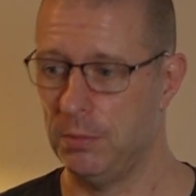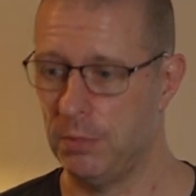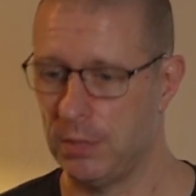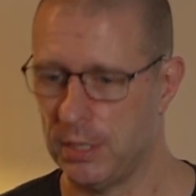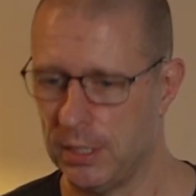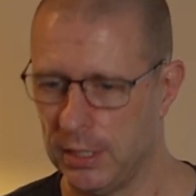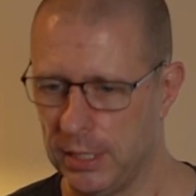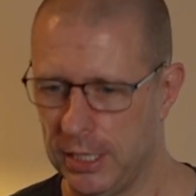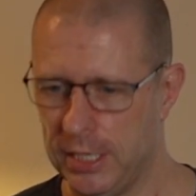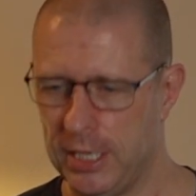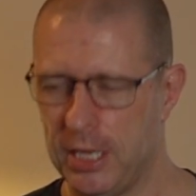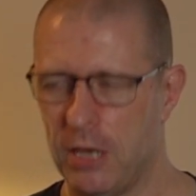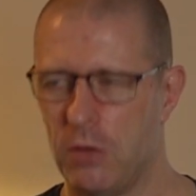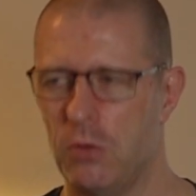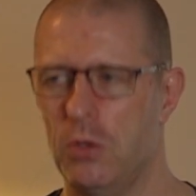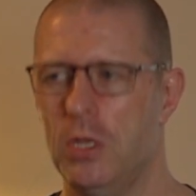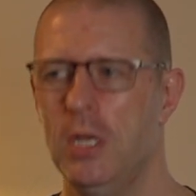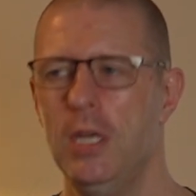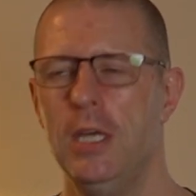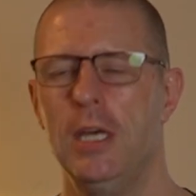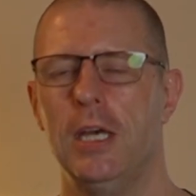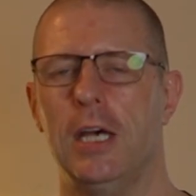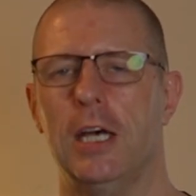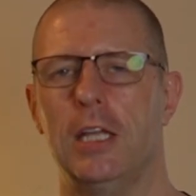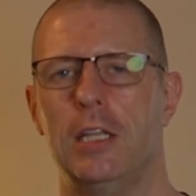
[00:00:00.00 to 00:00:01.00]
with the layout
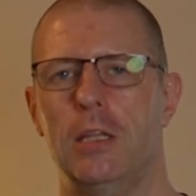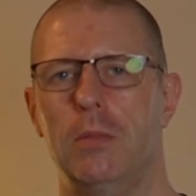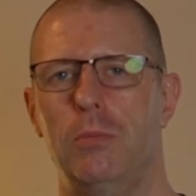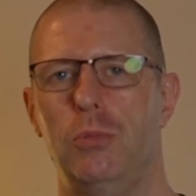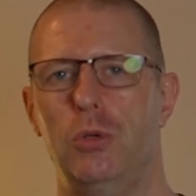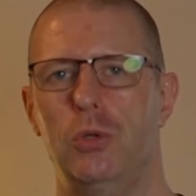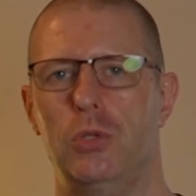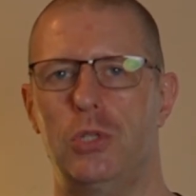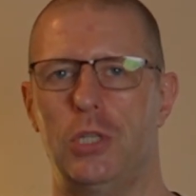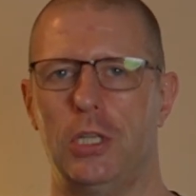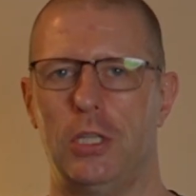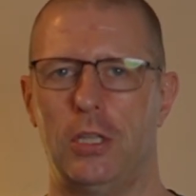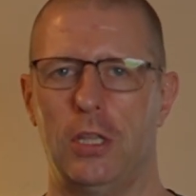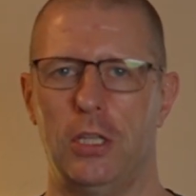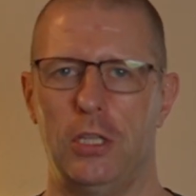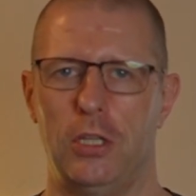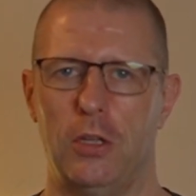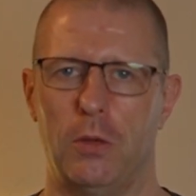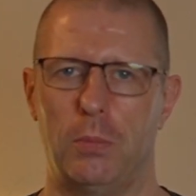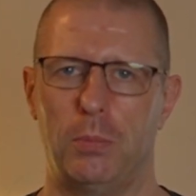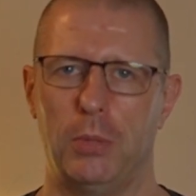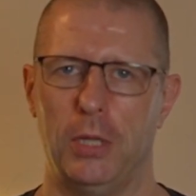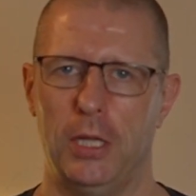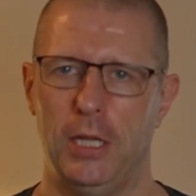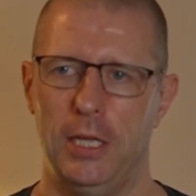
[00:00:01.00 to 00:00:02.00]
and the music that
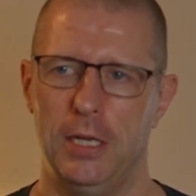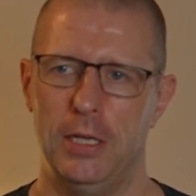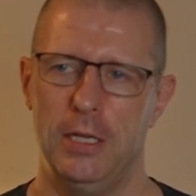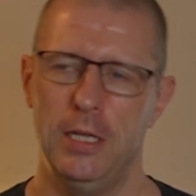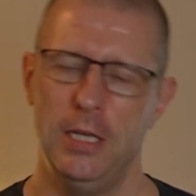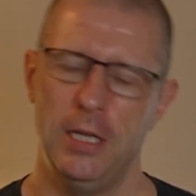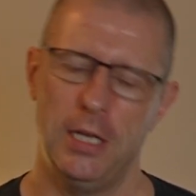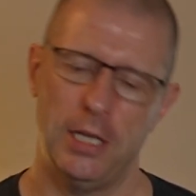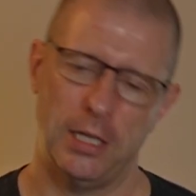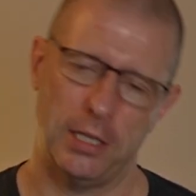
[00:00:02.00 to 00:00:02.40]
you're playing,